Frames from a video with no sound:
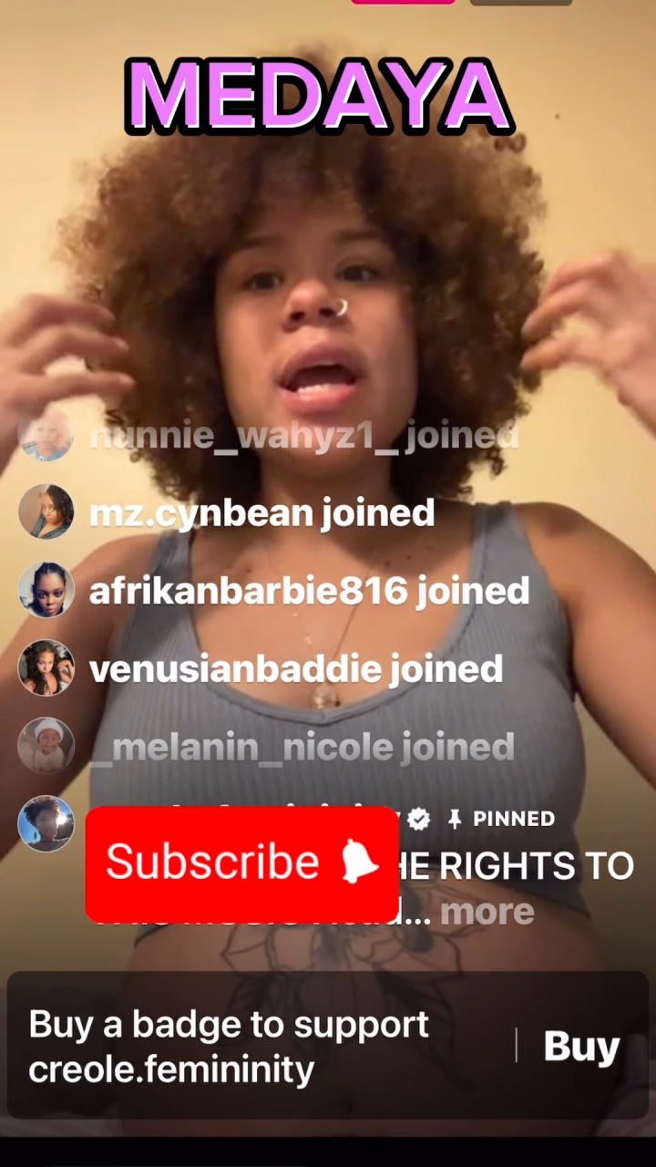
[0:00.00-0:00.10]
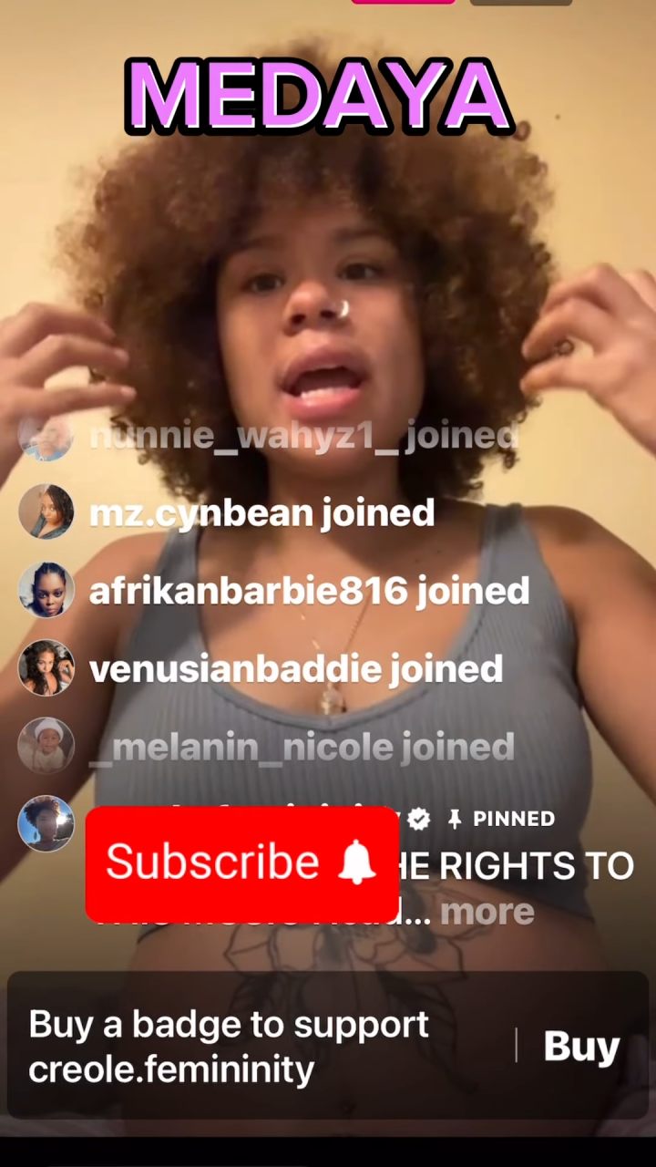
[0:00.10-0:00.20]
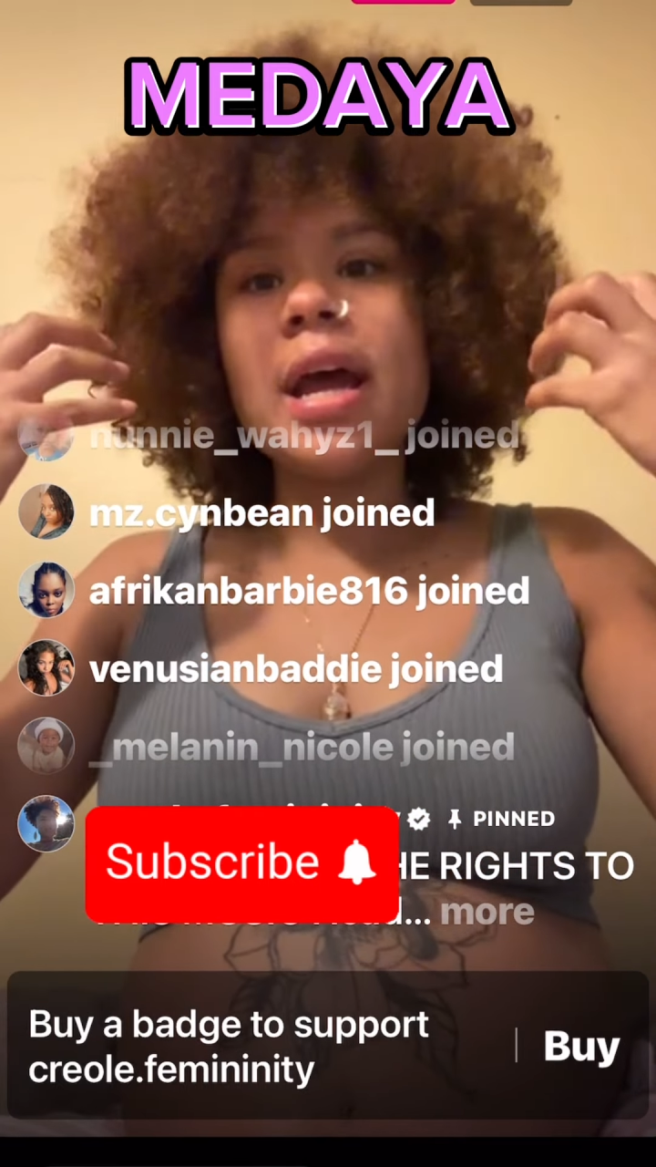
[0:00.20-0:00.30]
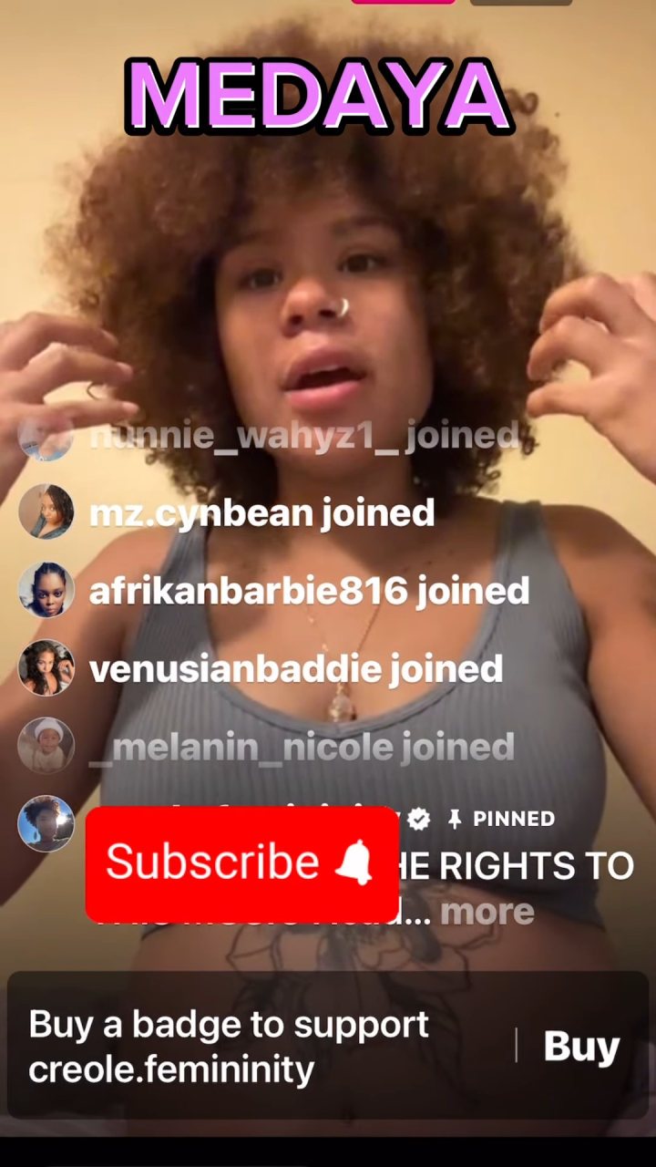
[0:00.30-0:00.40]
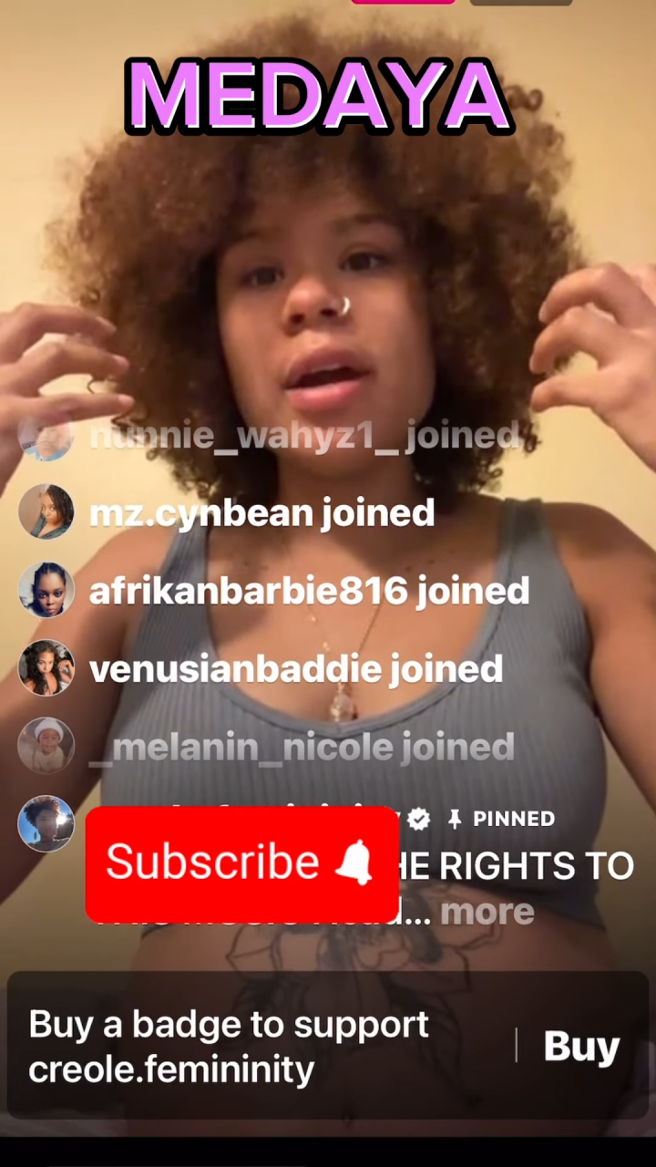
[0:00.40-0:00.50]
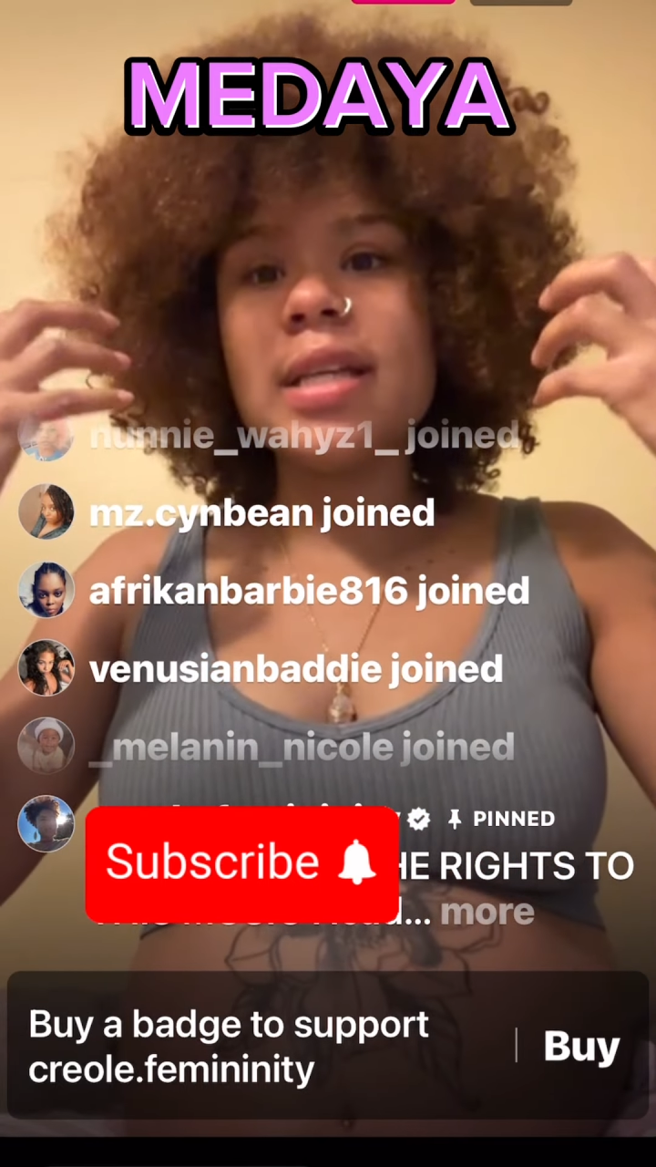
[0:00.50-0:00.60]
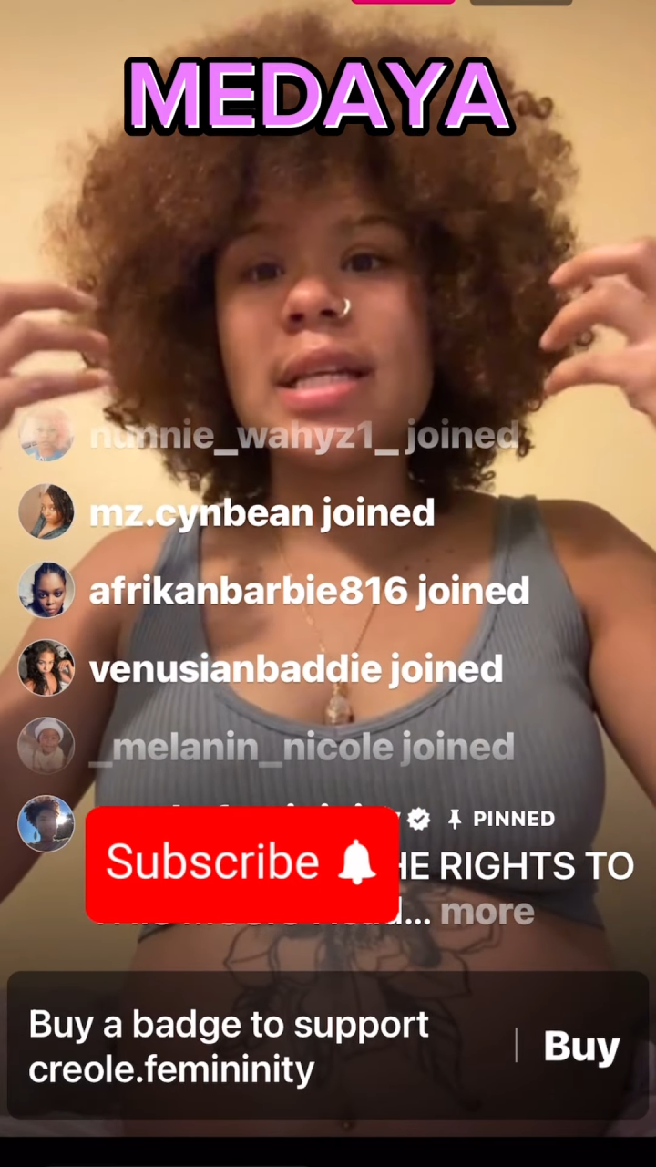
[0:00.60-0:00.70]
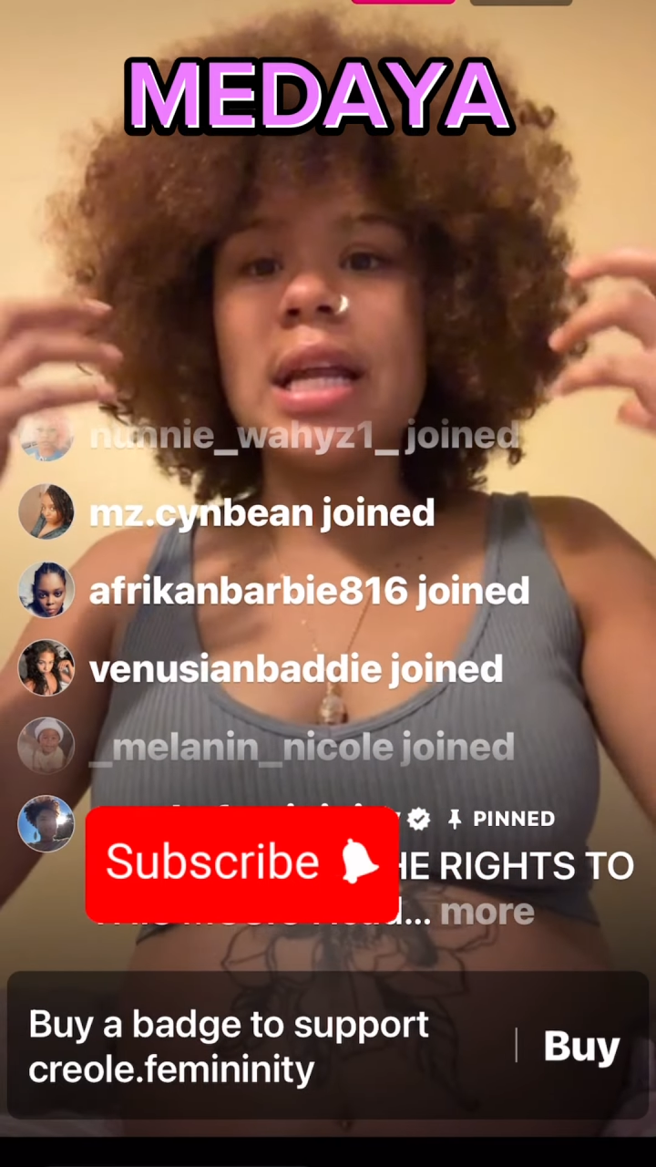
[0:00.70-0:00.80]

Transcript: hair is